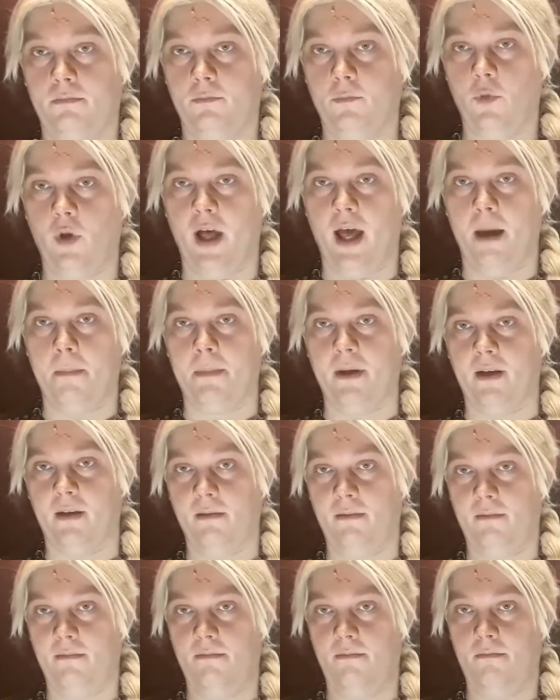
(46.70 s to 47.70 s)
will happen,
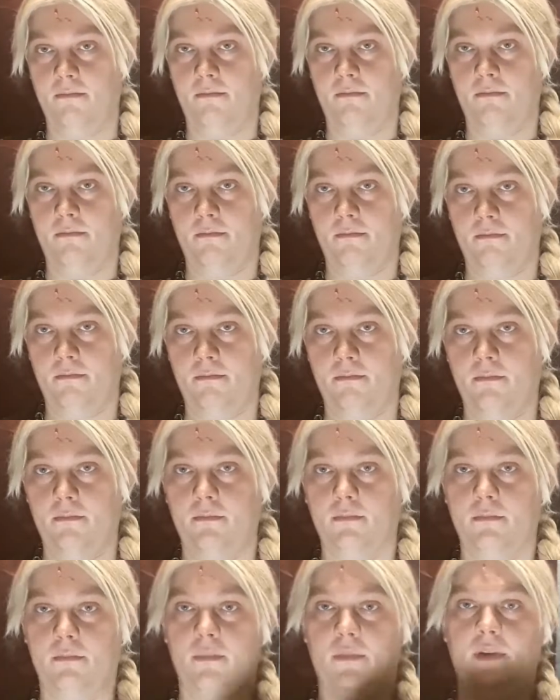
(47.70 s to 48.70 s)

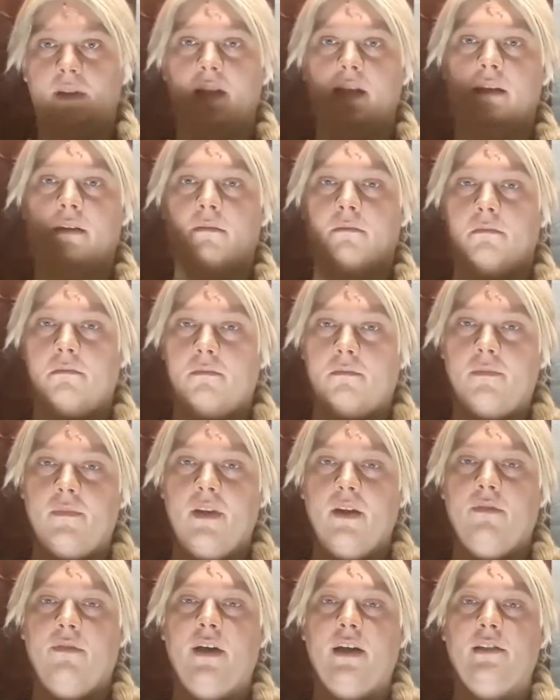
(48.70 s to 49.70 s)
like
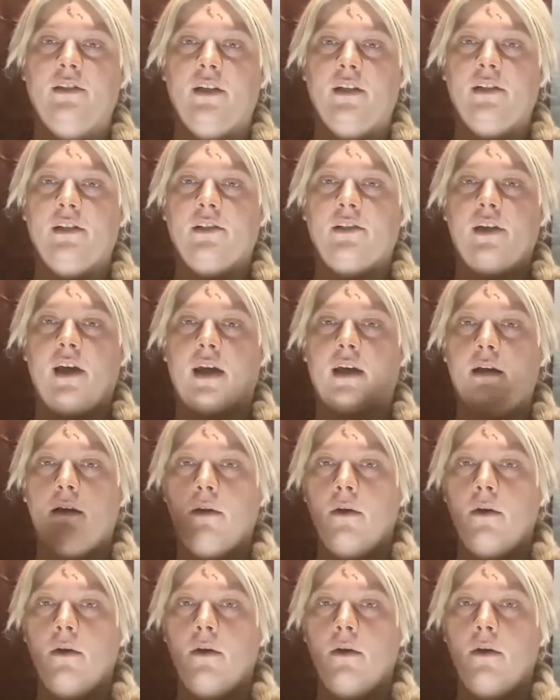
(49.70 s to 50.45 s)
the effects I just said.